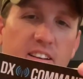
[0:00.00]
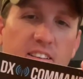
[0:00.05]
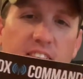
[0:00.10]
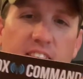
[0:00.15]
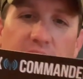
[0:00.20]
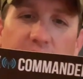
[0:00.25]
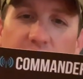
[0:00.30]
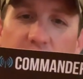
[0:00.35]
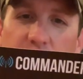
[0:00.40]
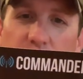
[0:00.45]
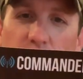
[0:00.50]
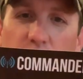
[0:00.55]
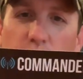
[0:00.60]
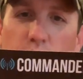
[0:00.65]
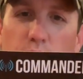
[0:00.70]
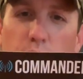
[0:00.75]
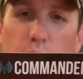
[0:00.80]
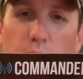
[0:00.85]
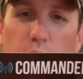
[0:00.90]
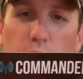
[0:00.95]
That is
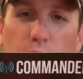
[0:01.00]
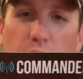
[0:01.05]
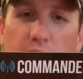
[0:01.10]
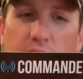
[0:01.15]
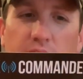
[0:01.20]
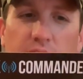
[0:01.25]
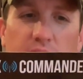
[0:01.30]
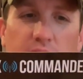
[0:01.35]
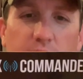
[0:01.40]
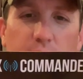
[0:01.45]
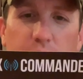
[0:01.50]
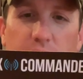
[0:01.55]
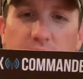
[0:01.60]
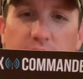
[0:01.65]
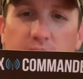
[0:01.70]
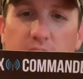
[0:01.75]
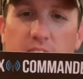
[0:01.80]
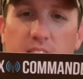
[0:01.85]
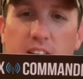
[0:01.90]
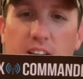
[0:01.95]
cool right there, man.
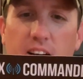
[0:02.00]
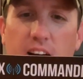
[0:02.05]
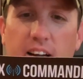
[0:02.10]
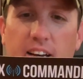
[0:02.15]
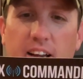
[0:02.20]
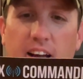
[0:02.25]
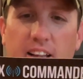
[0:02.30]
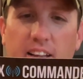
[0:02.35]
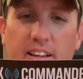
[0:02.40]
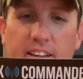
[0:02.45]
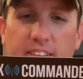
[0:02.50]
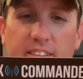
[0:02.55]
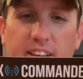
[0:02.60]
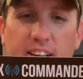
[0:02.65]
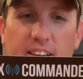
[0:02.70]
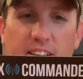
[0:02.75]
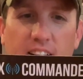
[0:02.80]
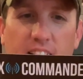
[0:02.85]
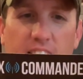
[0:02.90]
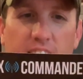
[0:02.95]
I like that
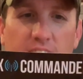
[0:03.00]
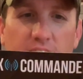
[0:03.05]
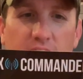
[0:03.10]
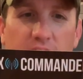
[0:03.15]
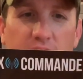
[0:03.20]
a lot.